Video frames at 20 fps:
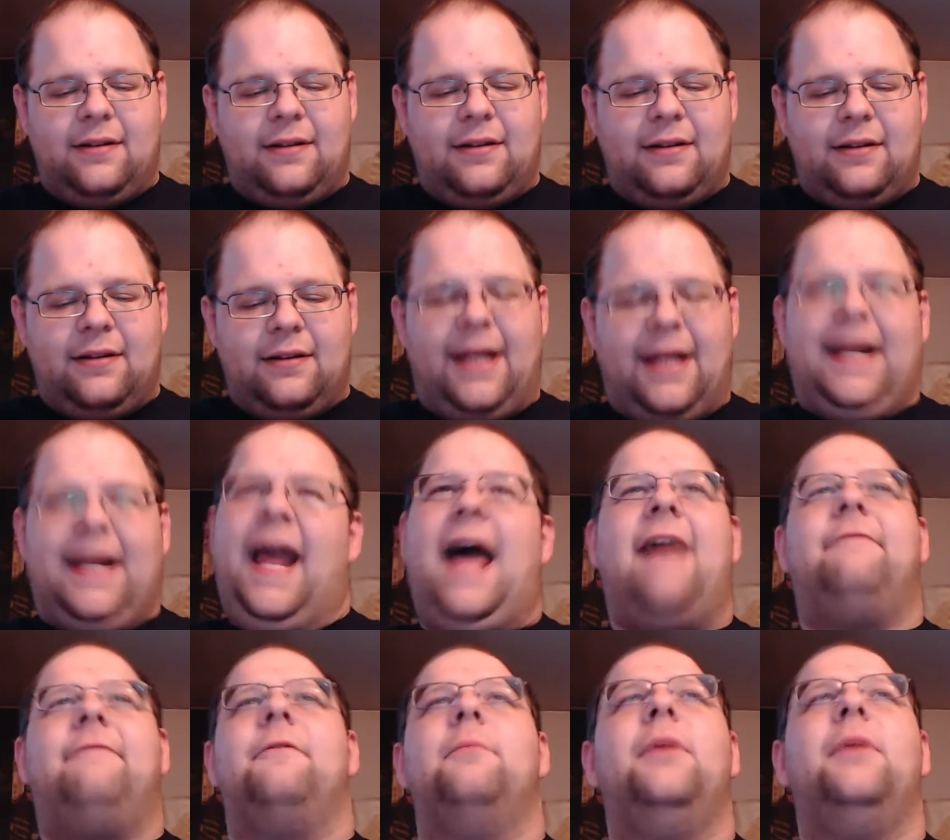like
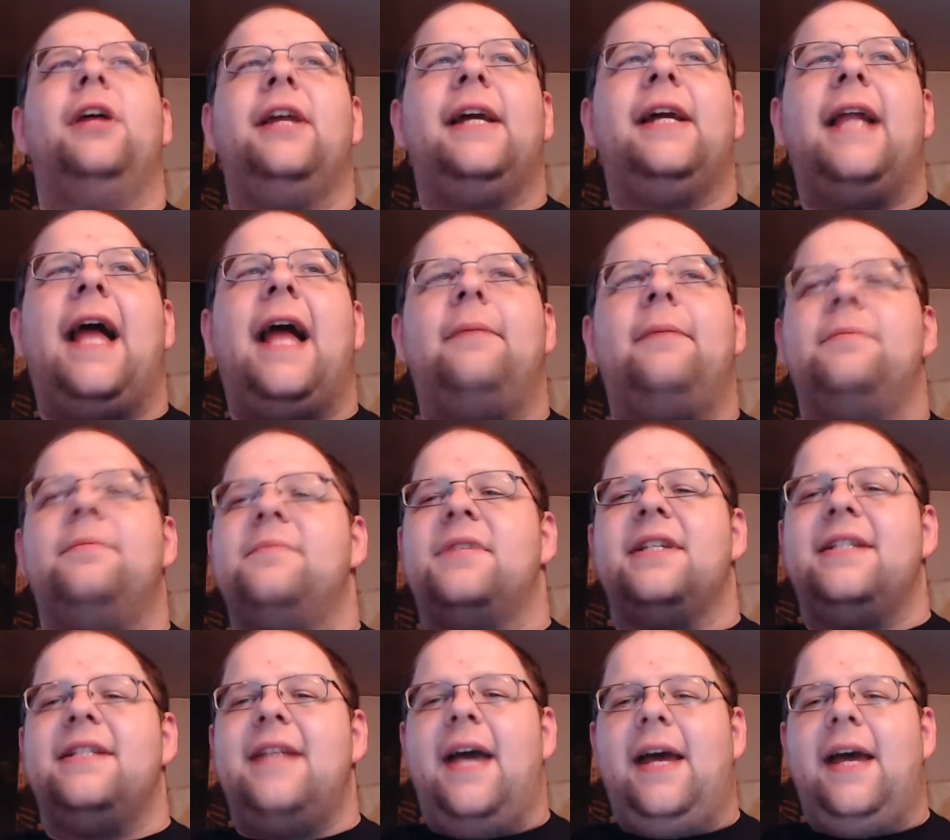500,000 albums a
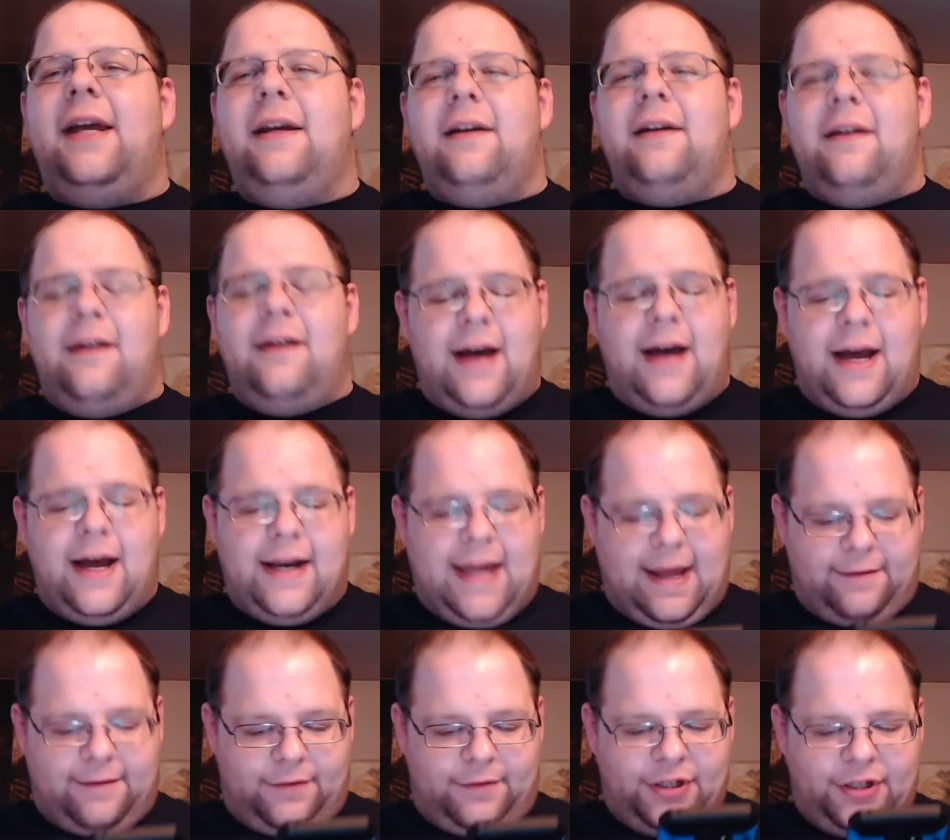day on
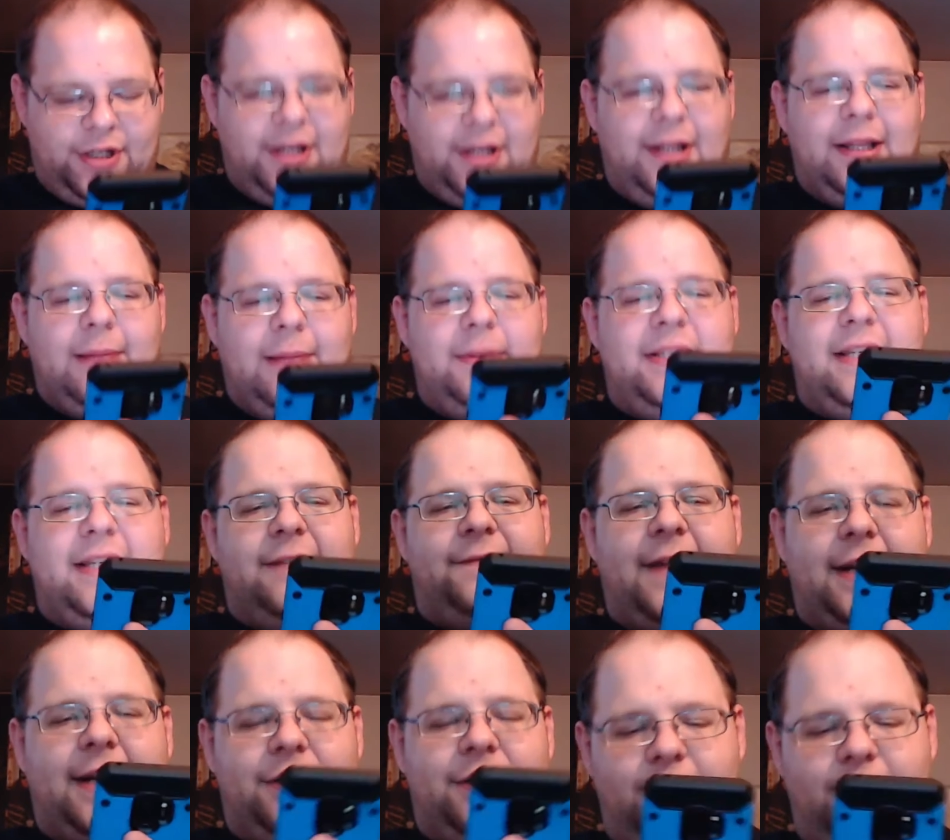average. Let me see if I
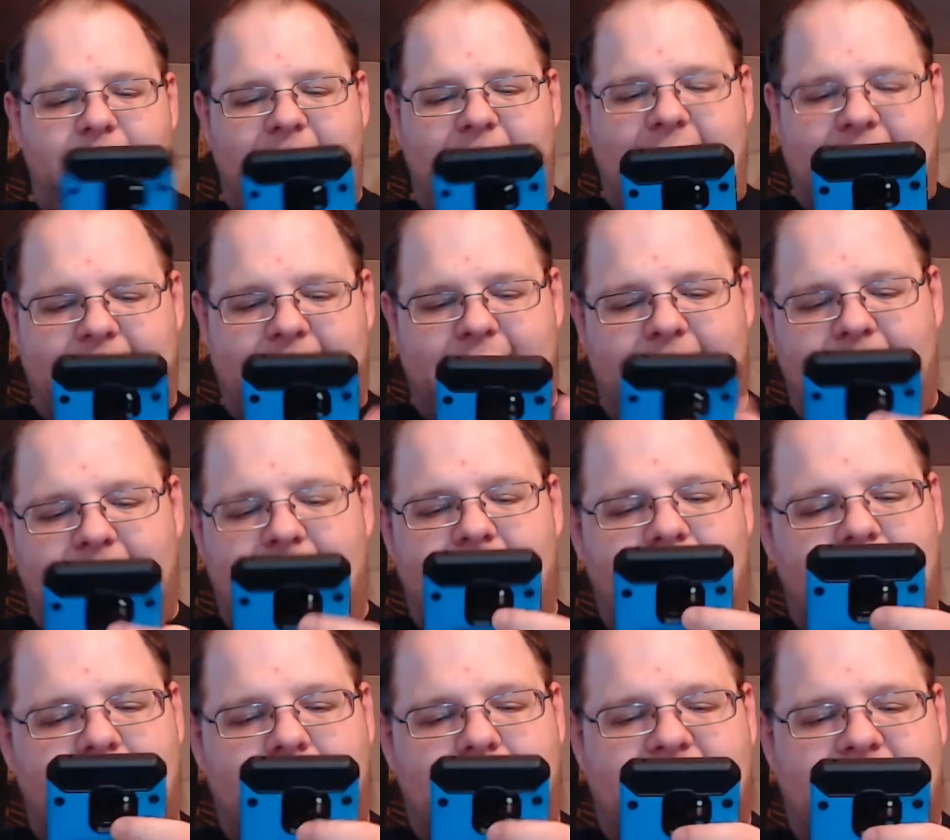can do the math.
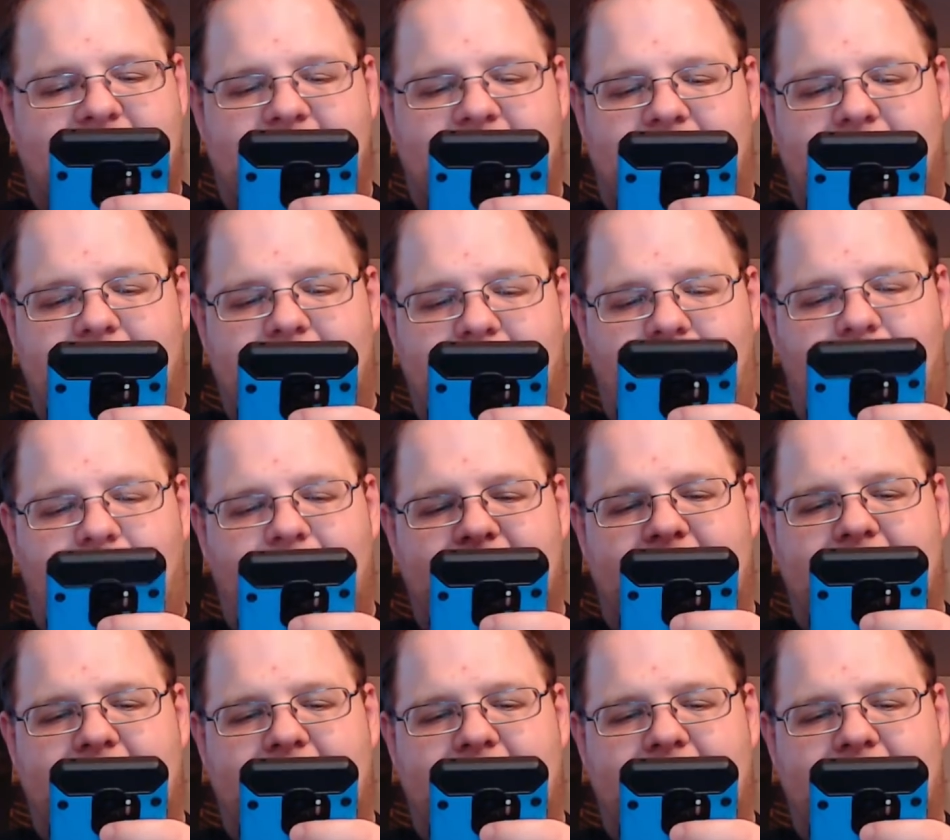Let me see. Hold on.